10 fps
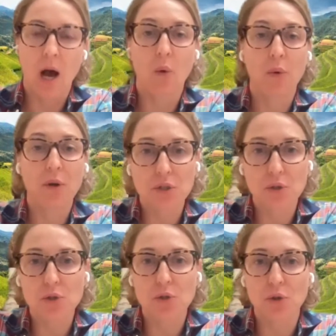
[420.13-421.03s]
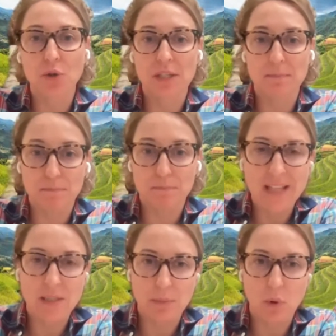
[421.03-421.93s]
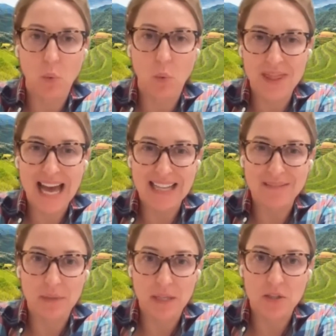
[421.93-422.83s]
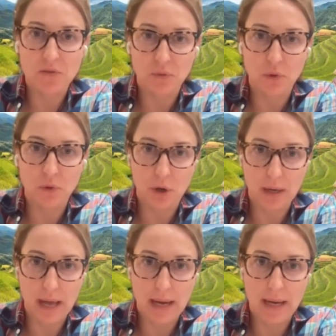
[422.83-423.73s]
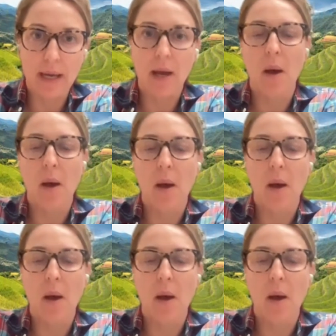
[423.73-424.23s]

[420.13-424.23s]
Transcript: uh, which is also debatable what that means, fully organic.